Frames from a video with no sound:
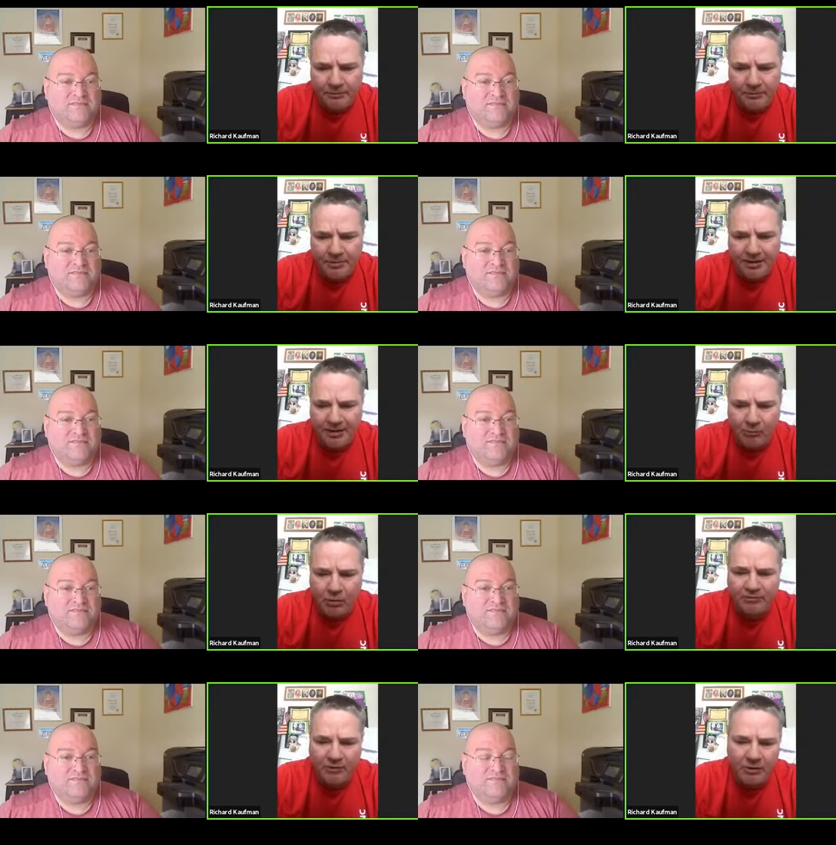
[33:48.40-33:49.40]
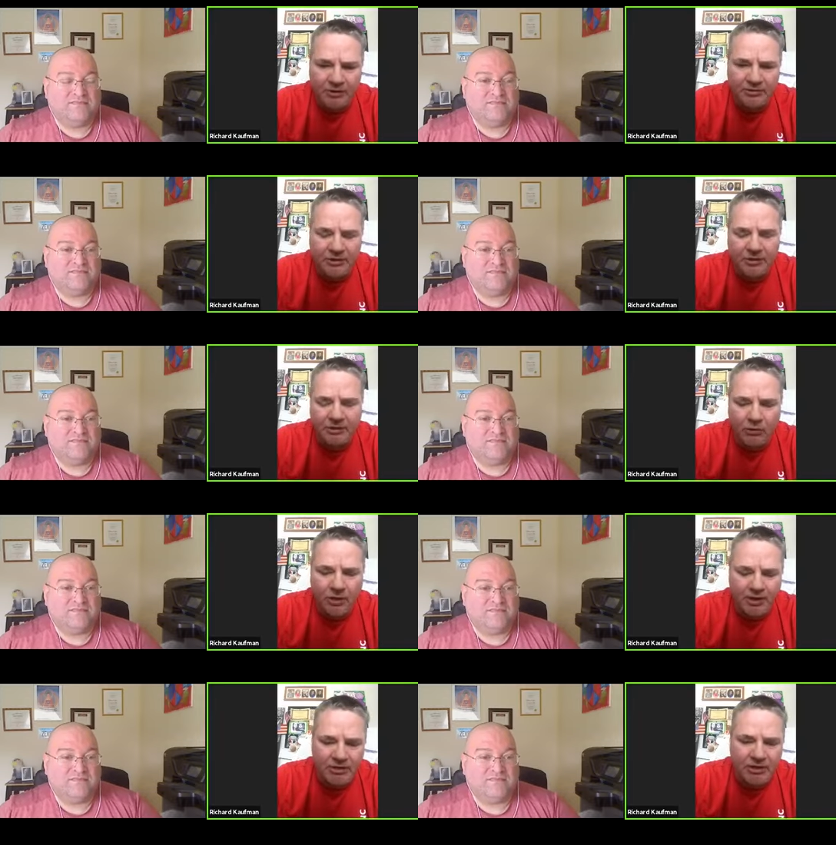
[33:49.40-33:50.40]
Speaker 1: that need more focus and need more
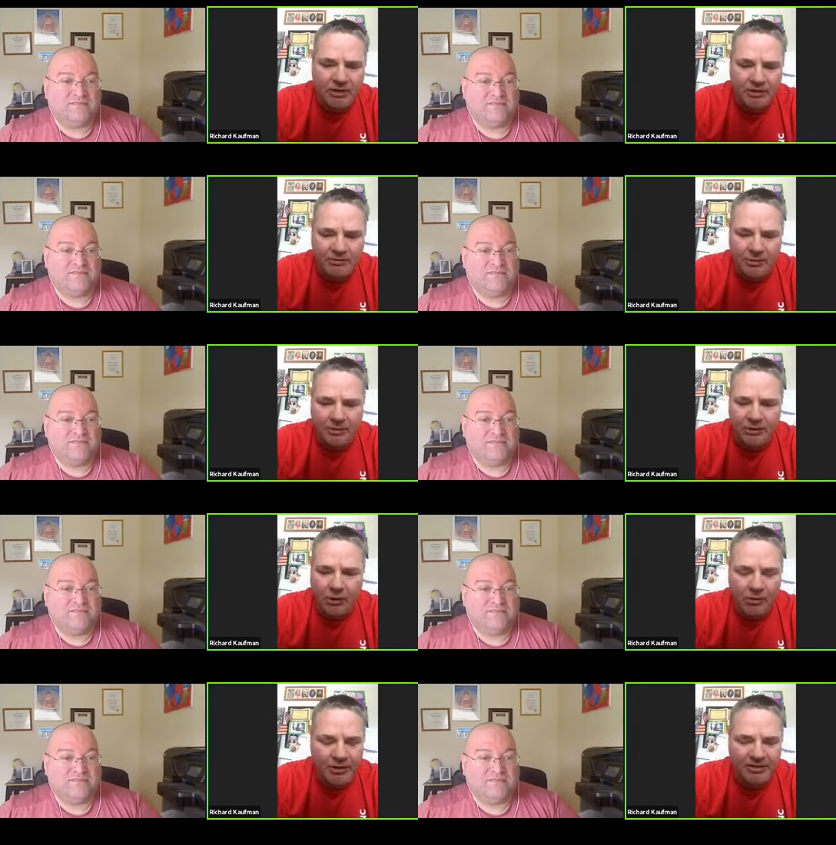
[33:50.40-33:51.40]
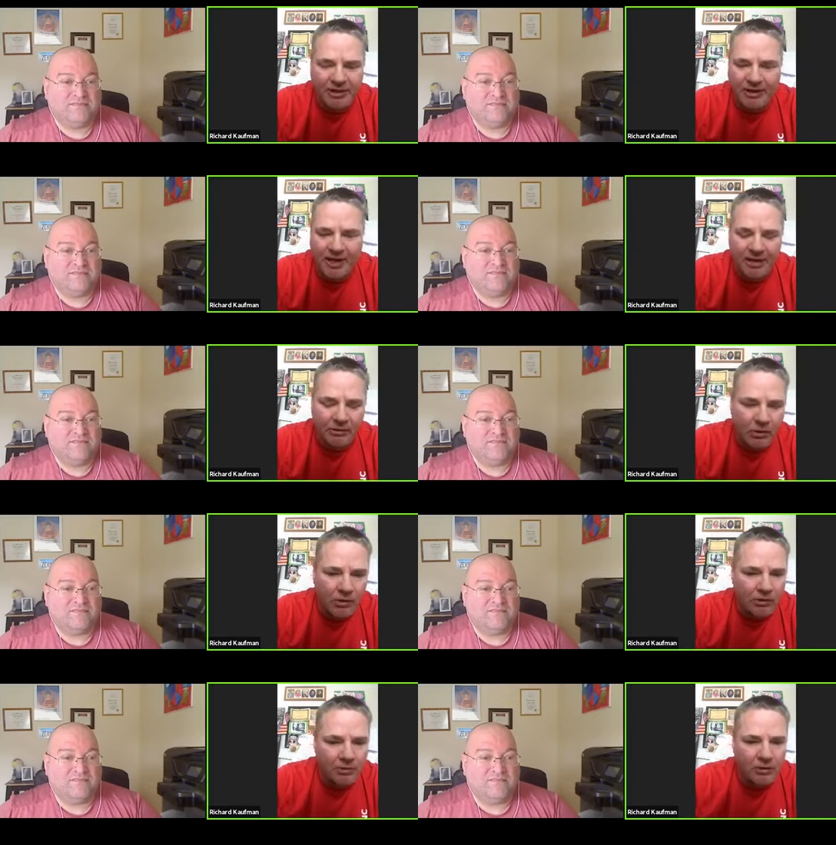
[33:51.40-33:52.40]
energy and everything, but don't want to take
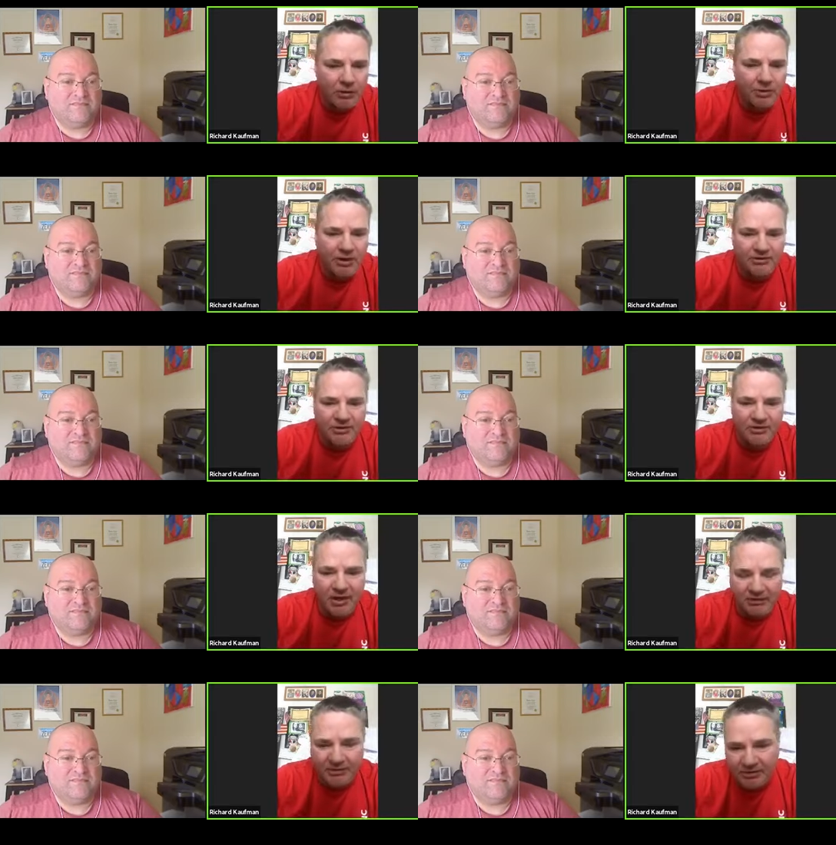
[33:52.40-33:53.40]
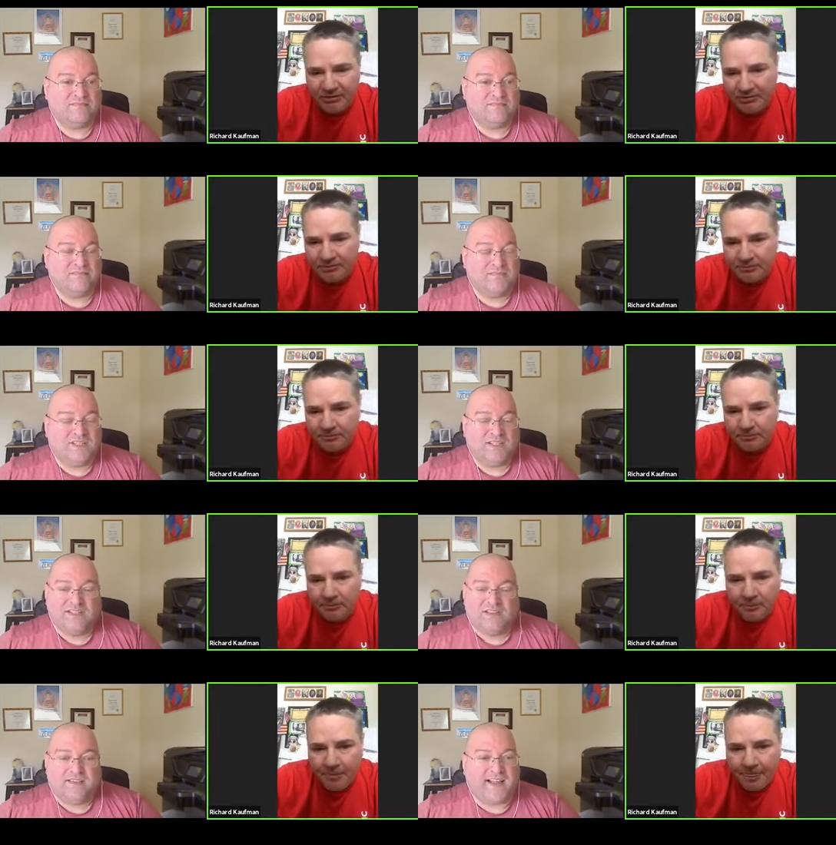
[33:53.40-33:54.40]
Adderall because of the side effects.
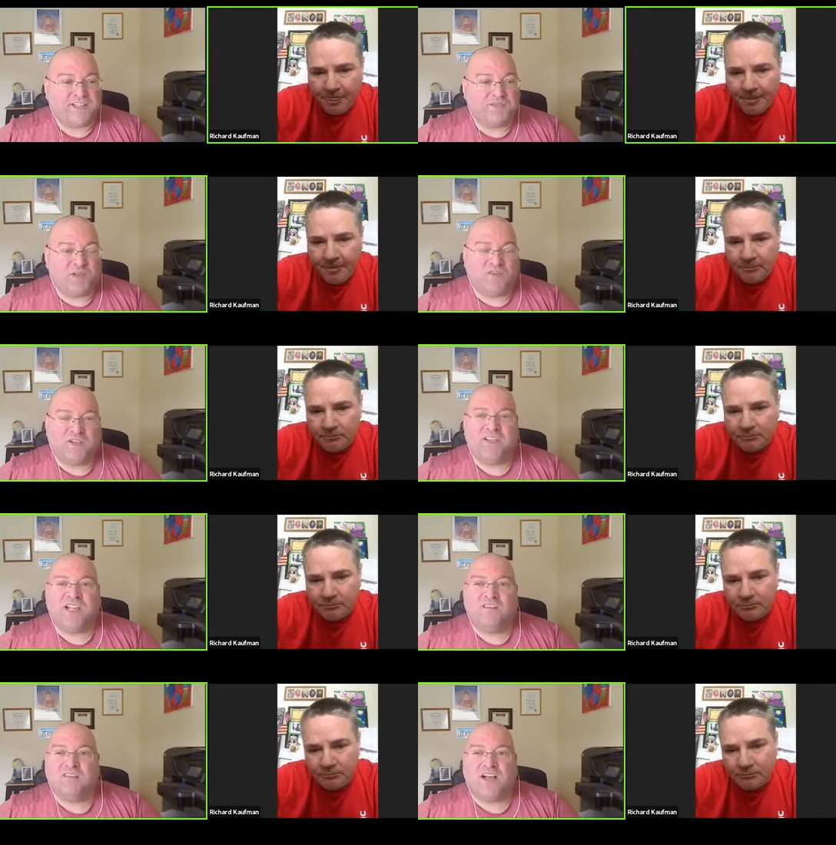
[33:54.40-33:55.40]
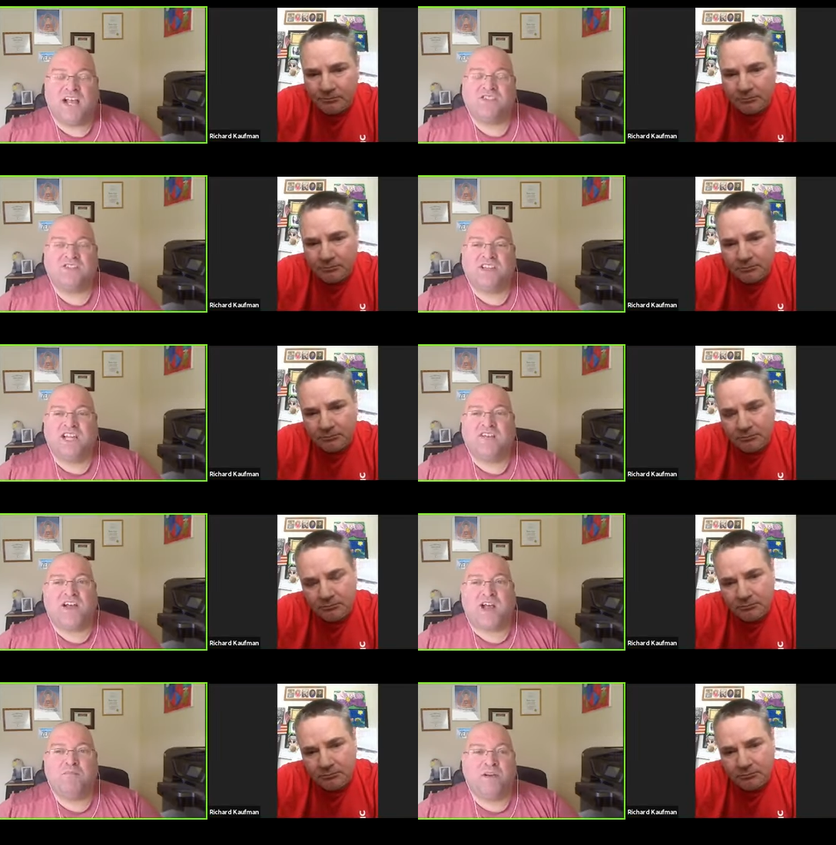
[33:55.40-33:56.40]
Speaker 2: That's beautiful. You love. I just love
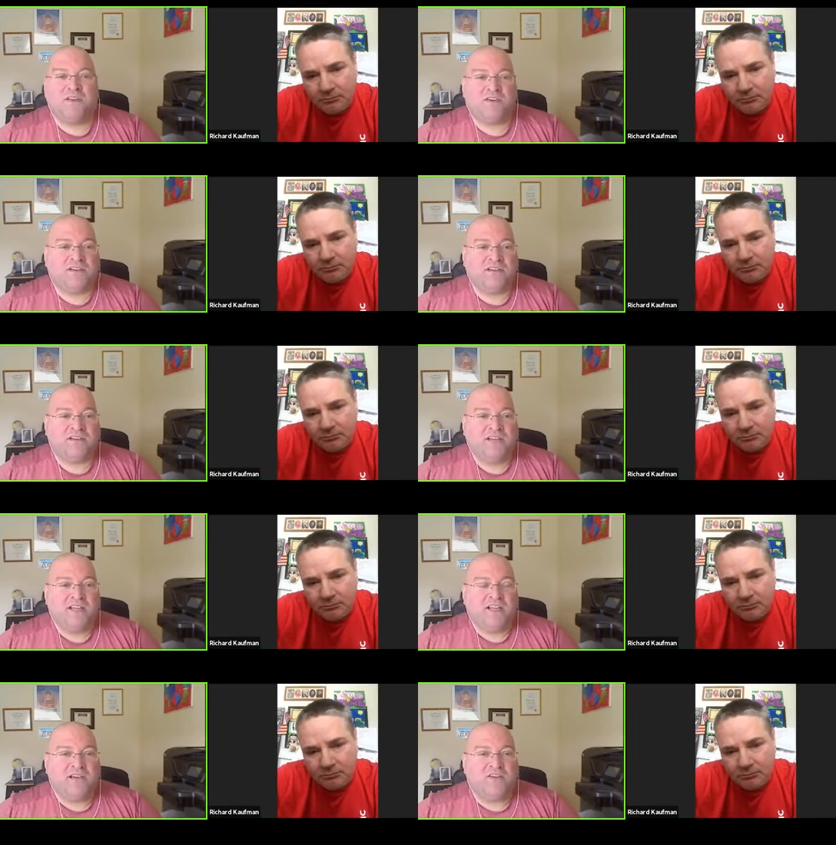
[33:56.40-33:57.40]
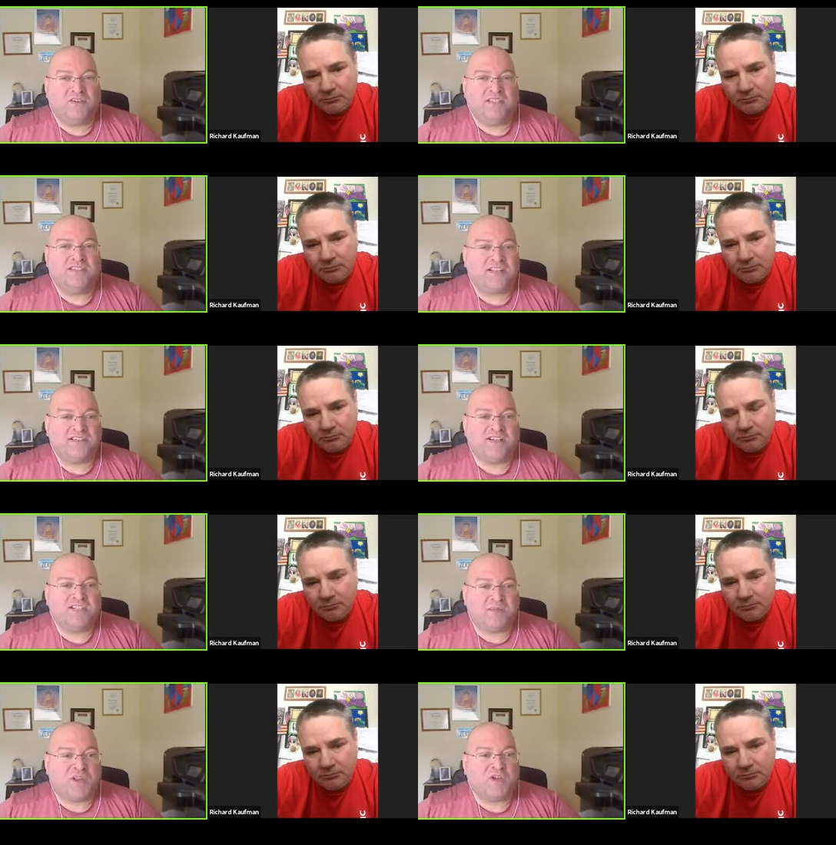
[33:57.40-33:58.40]
how mother, you know, necessity is
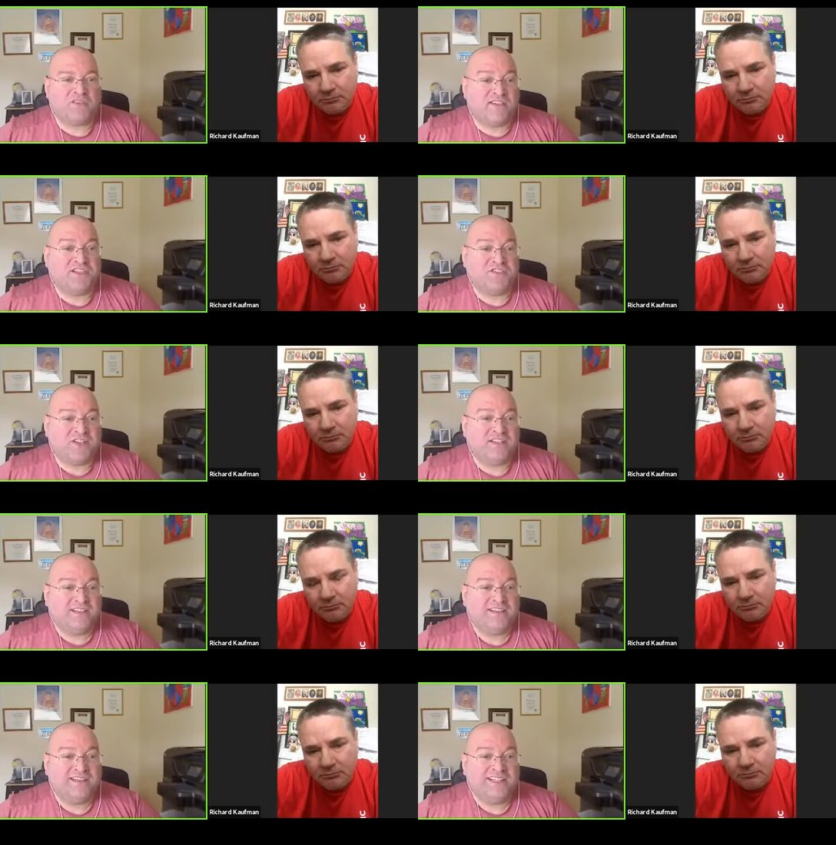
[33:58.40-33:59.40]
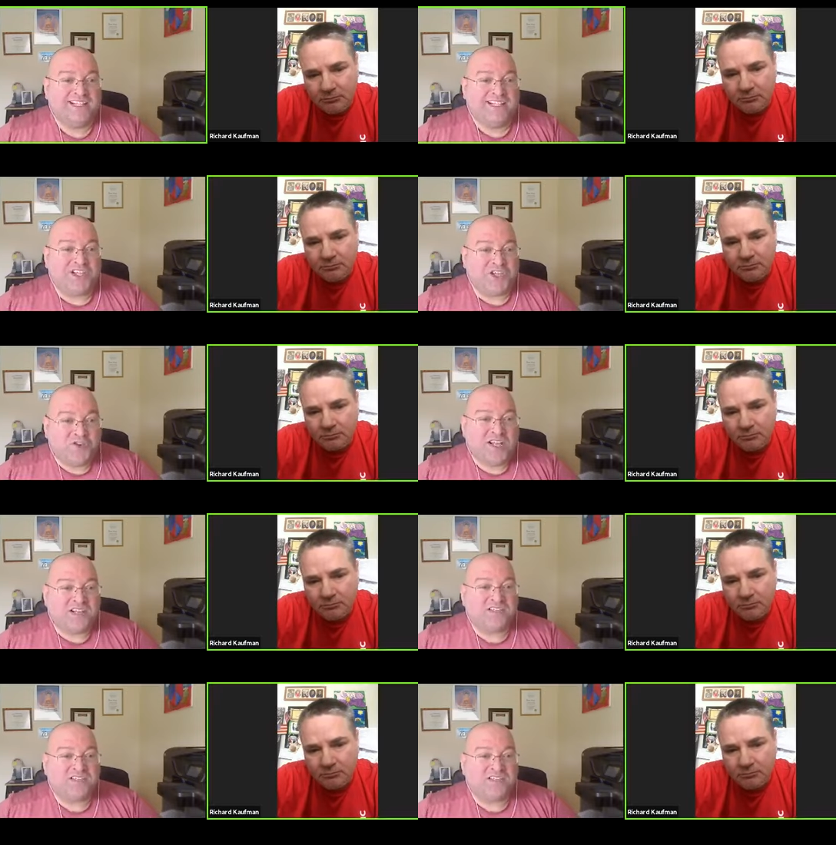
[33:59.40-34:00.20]
the mother of invention. Mm-hmm. You needed